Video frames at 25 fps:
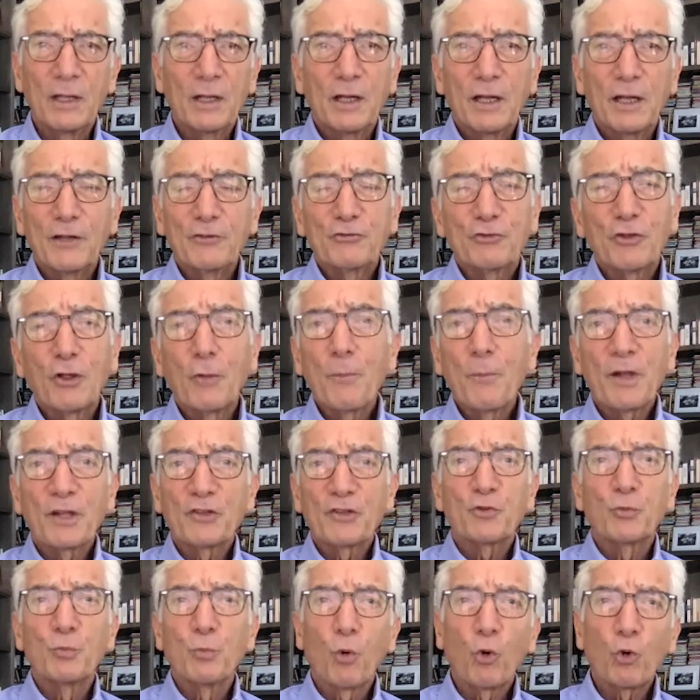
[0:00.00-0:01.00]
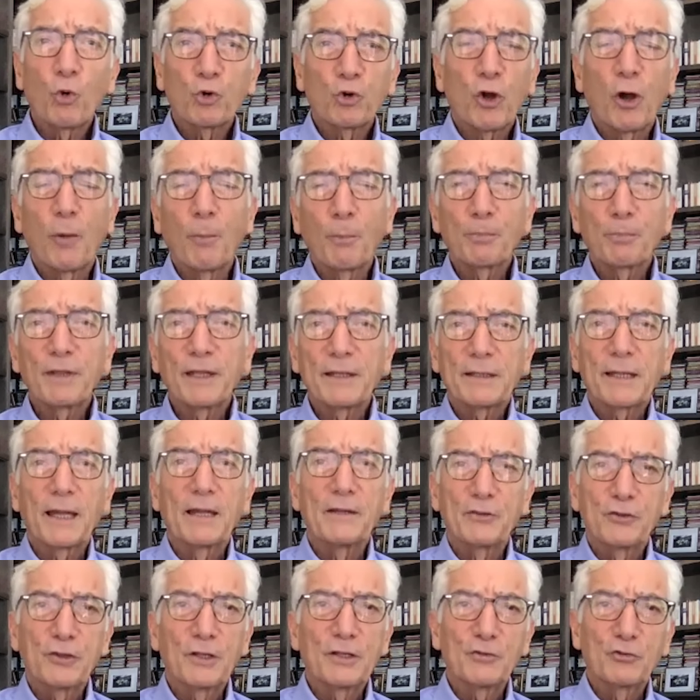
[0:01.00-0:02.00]
It's so much more
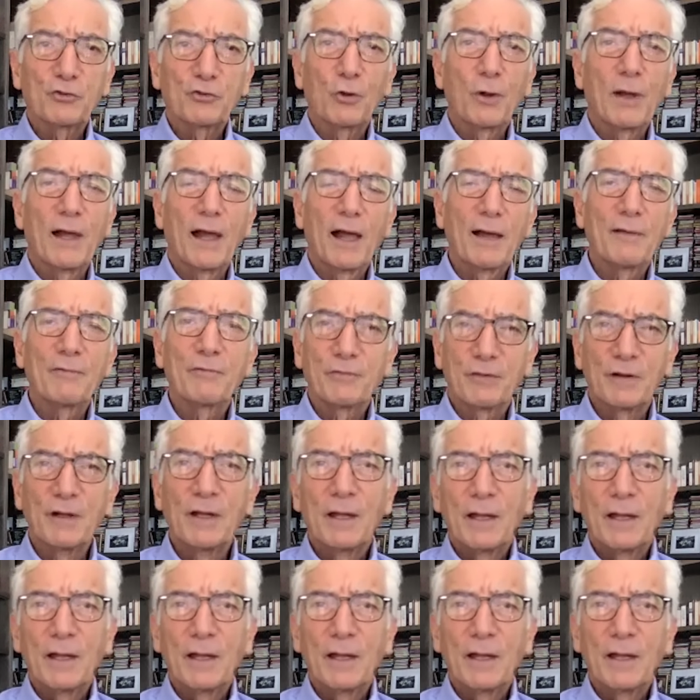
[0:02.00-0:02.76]
complicated to have